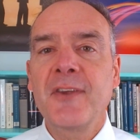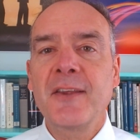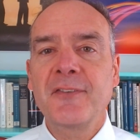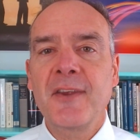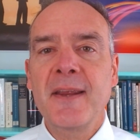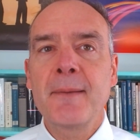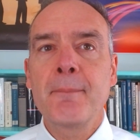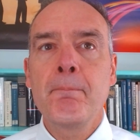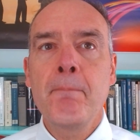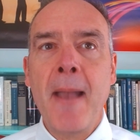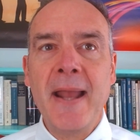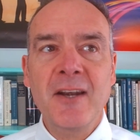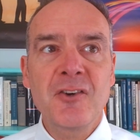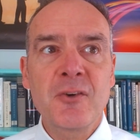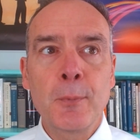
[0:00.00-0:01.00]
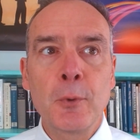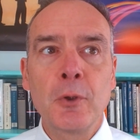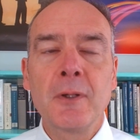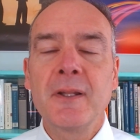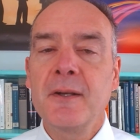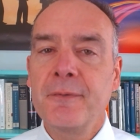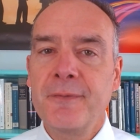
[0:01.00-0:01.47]
essay
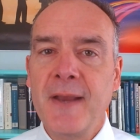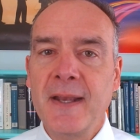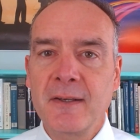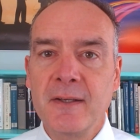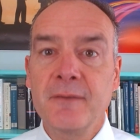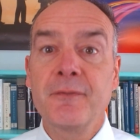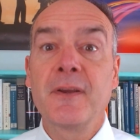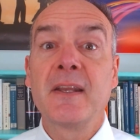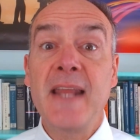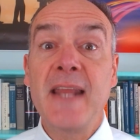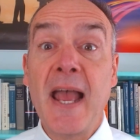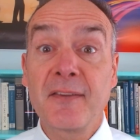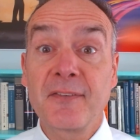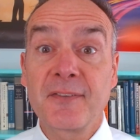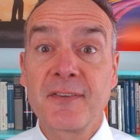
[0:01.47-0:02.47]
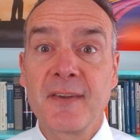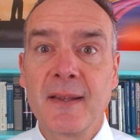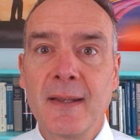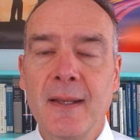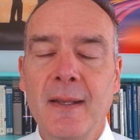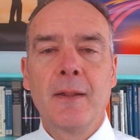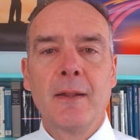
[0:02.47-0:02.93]
manageable and effective. Yes.
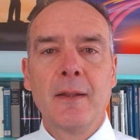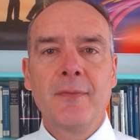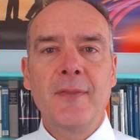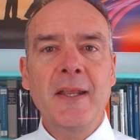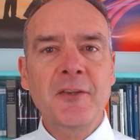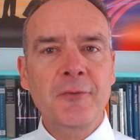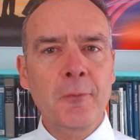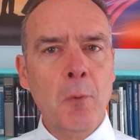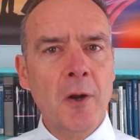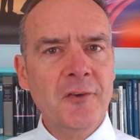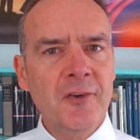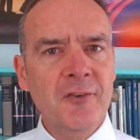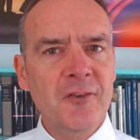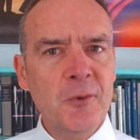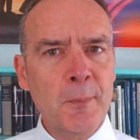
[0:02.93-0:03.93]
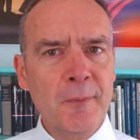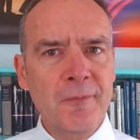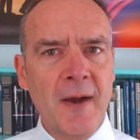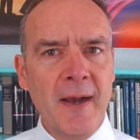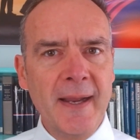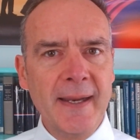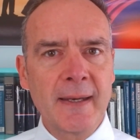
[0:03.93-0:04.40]
Thanks for watching
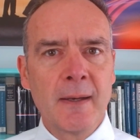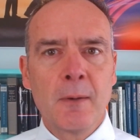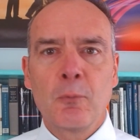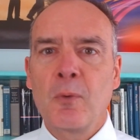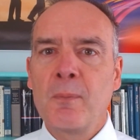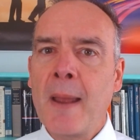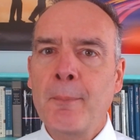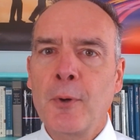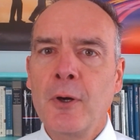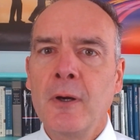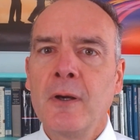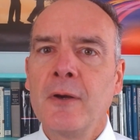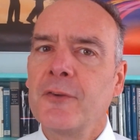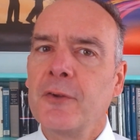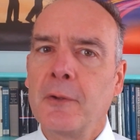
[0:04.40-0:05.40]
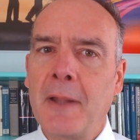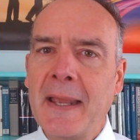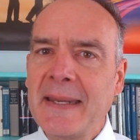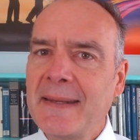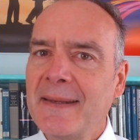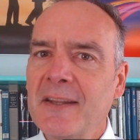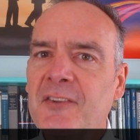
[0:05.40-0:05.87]
Zubaby. Remember to
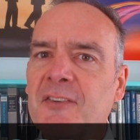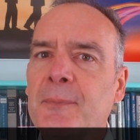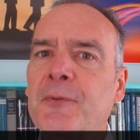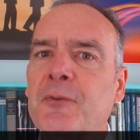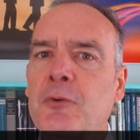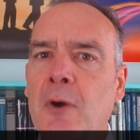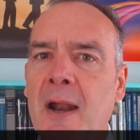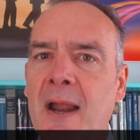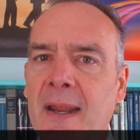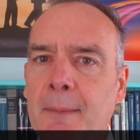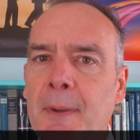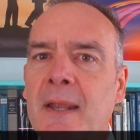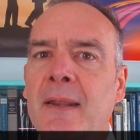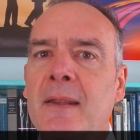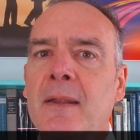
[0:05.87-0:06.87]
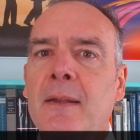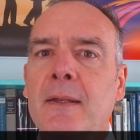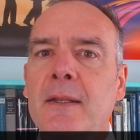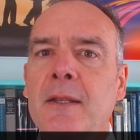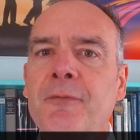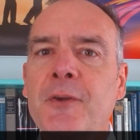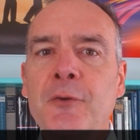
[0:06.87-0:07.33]
like and subscribe. If you